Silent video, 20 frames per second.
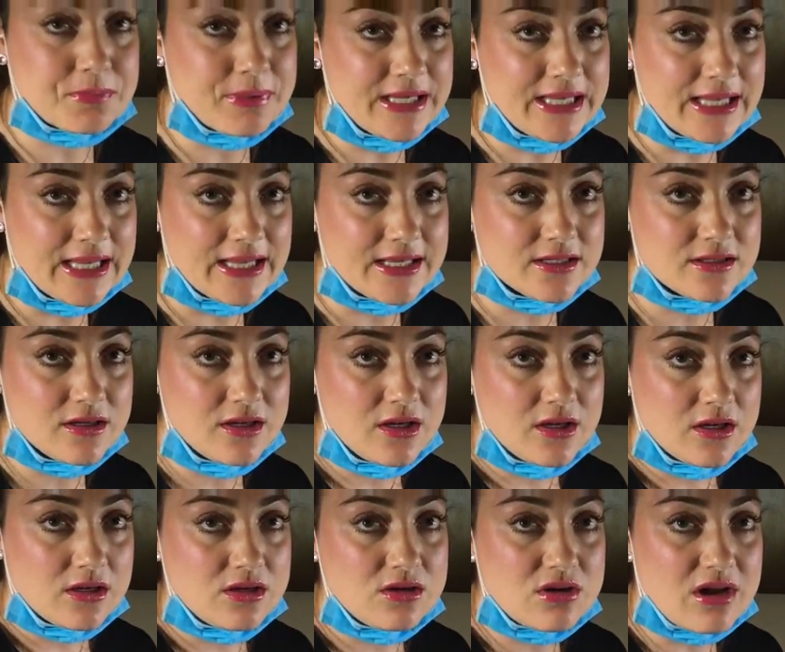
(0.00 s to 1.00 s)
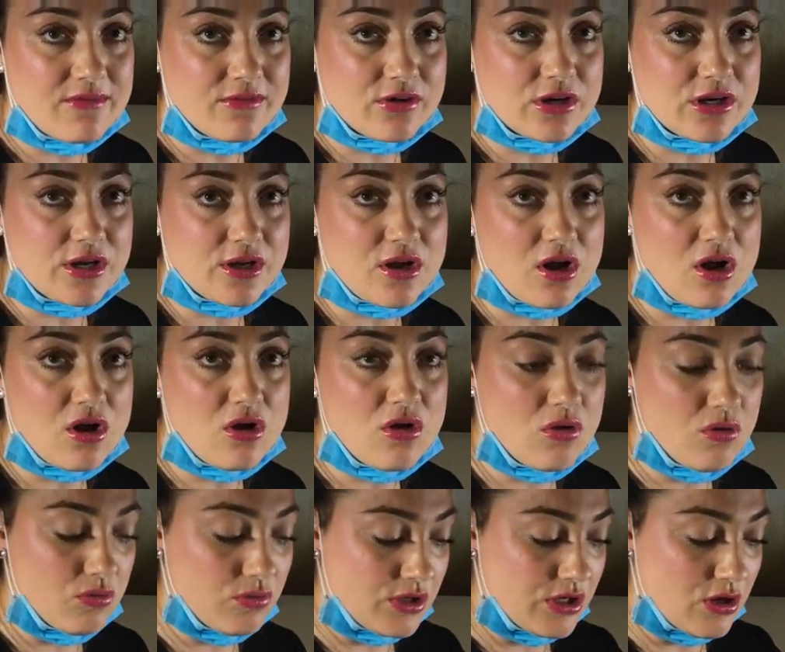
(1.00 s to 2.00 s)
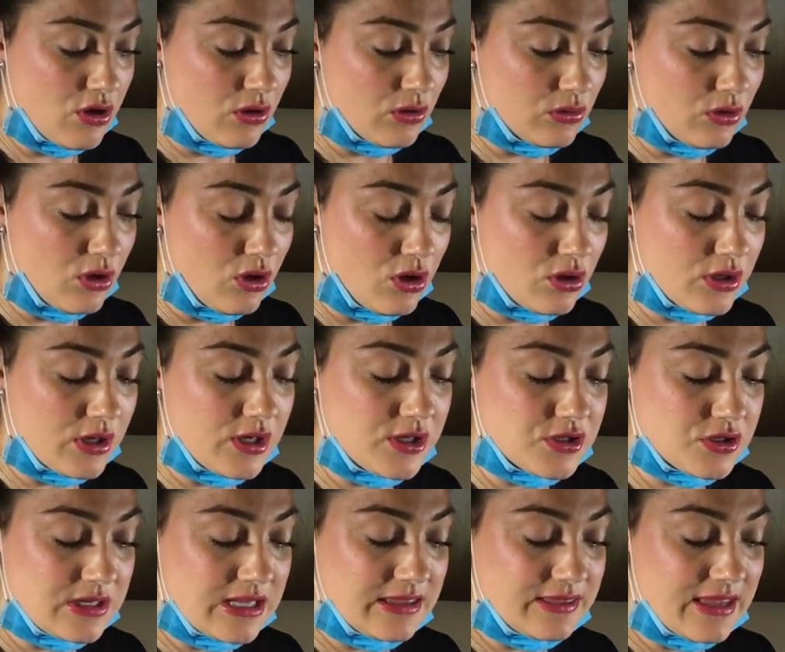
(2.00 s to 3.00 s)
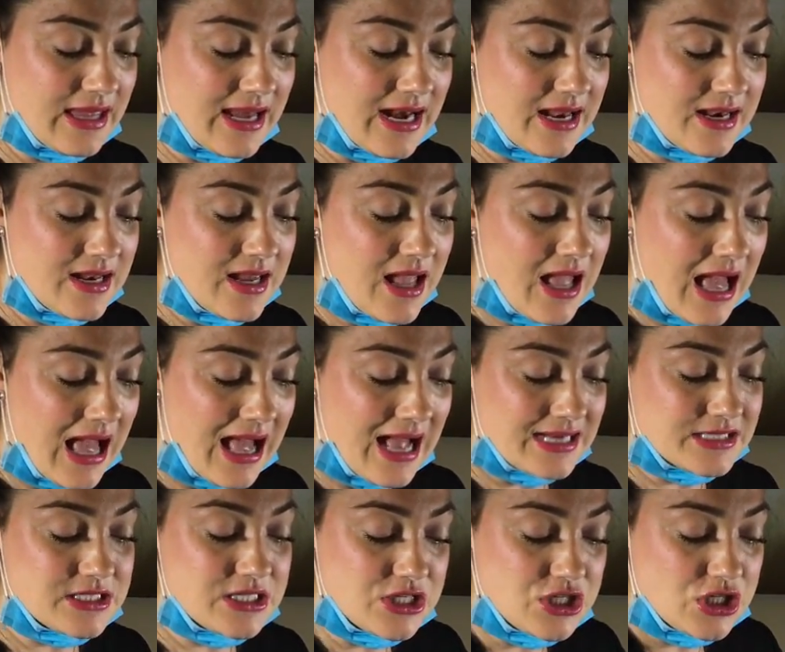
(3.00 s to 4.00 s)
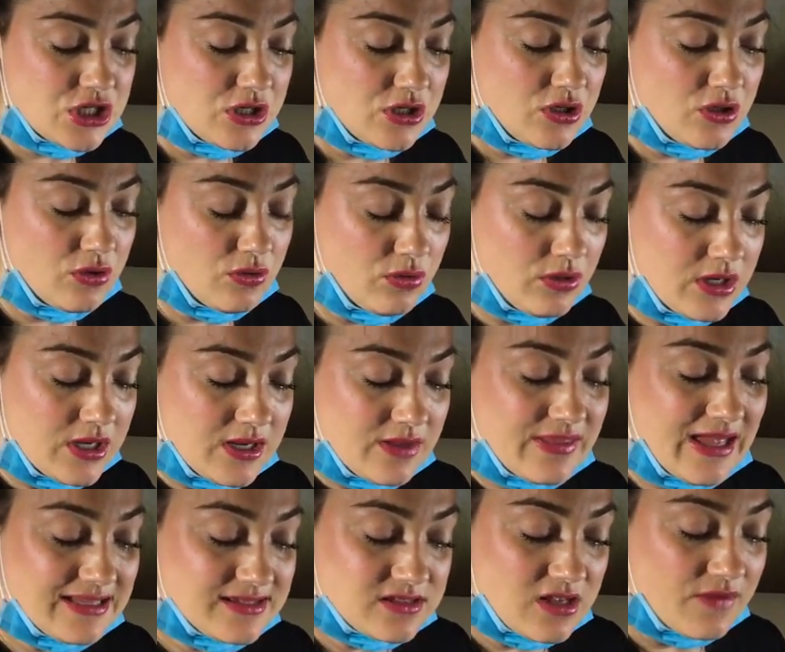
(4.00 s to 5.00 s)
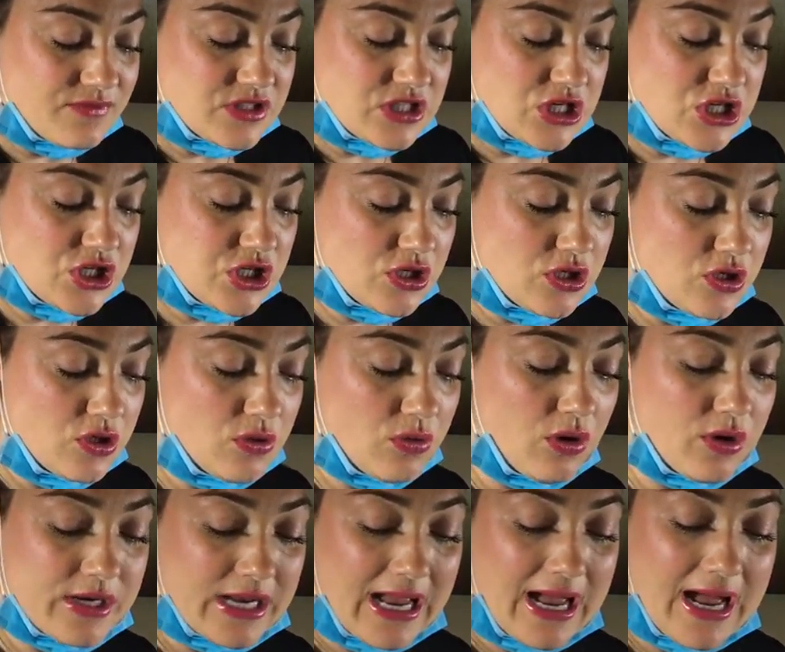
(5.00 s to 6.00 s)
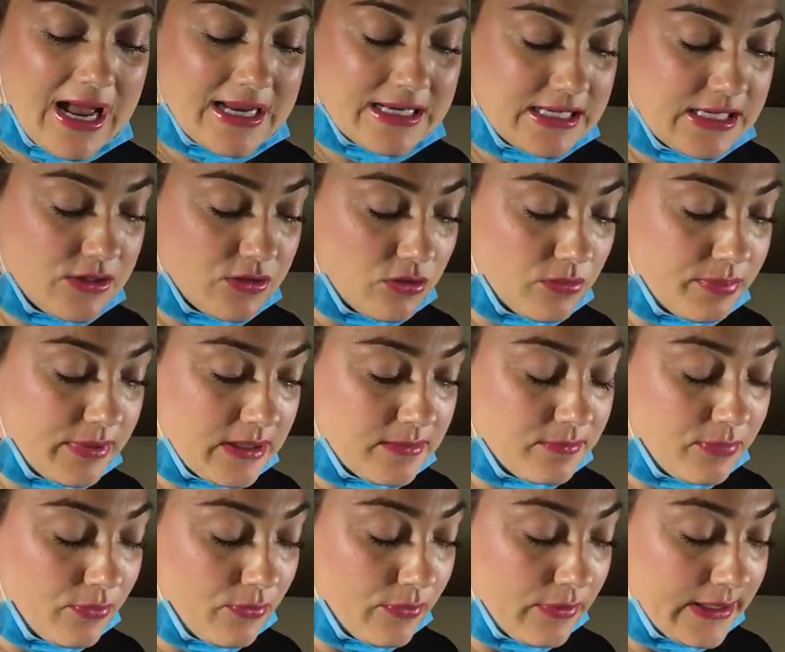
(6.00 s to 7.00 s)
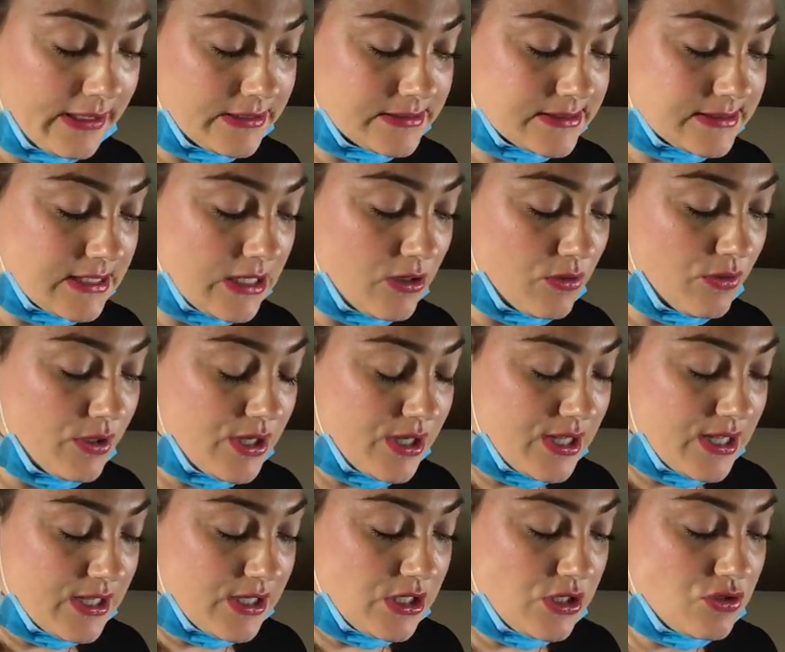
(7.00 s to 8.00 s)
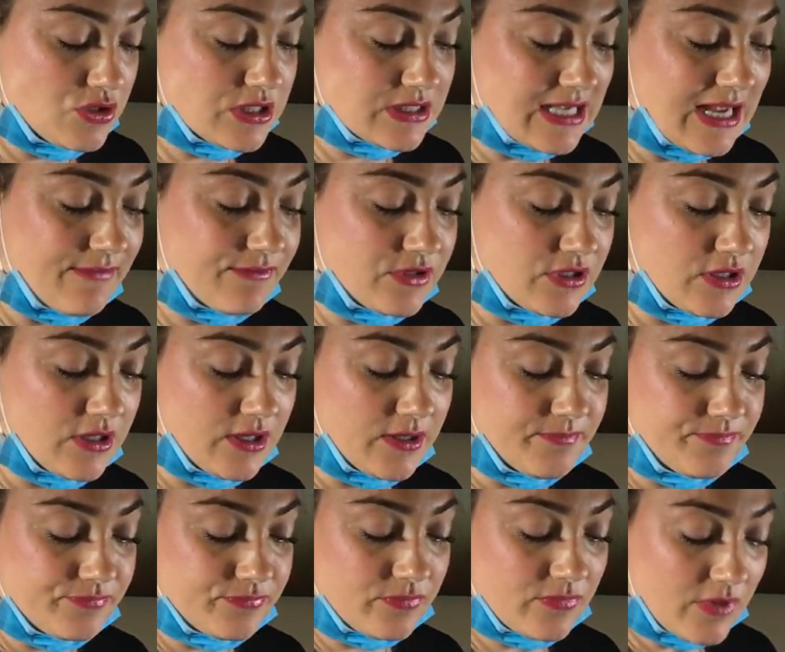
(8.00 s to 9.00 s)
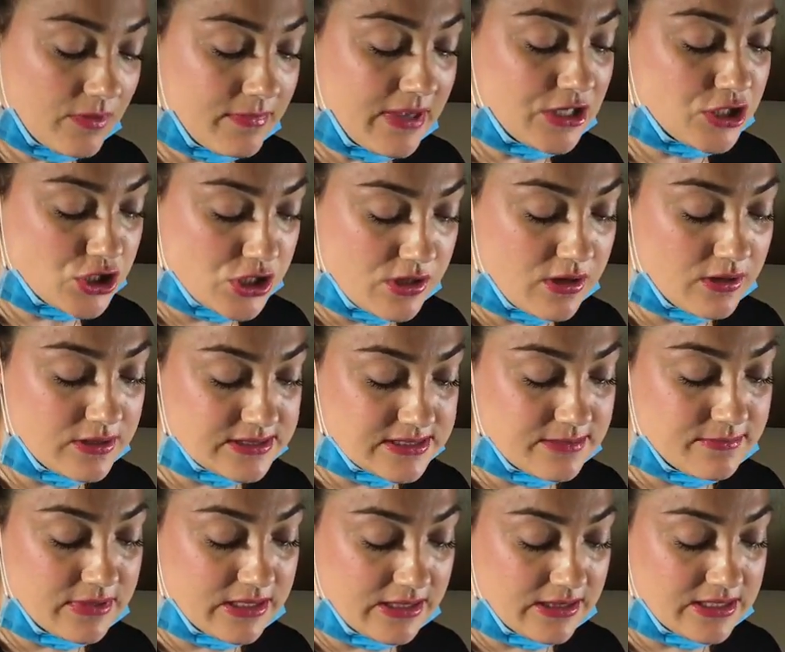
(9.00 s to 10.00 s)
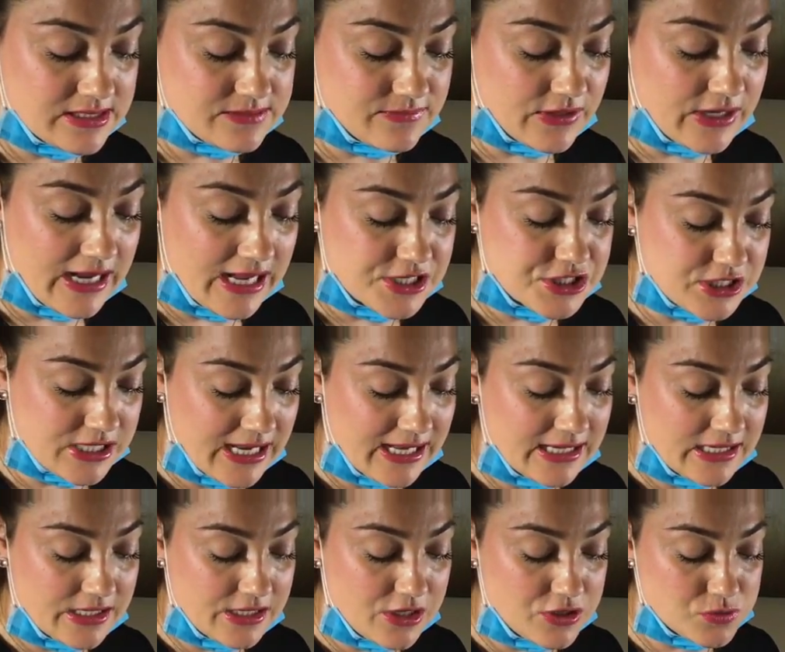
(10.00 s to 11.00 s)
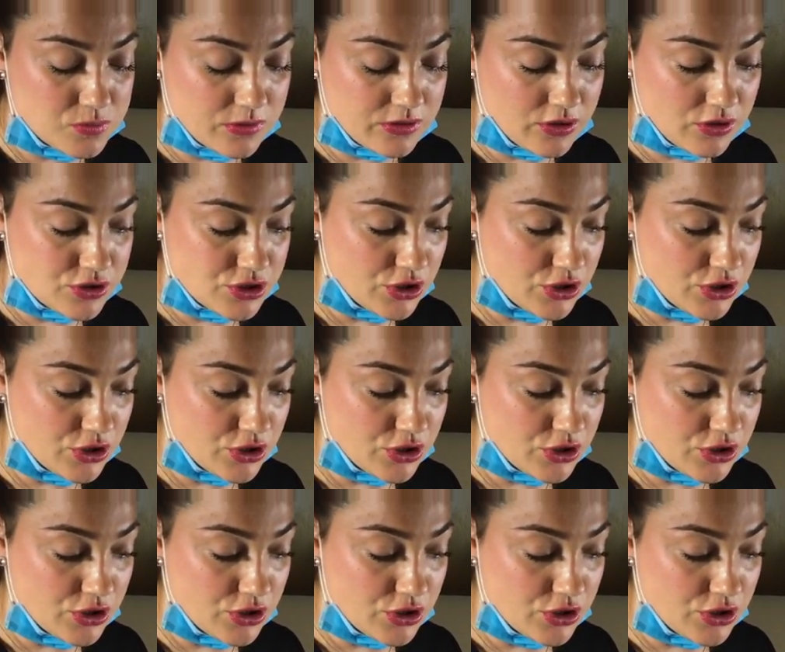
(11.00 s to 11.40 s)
your pin. You're never going to go, along underneath that eye tissue, that soft tissue on a high needle pinpoint. So you just have to make sure you go to somebody that's very educated and knows what they're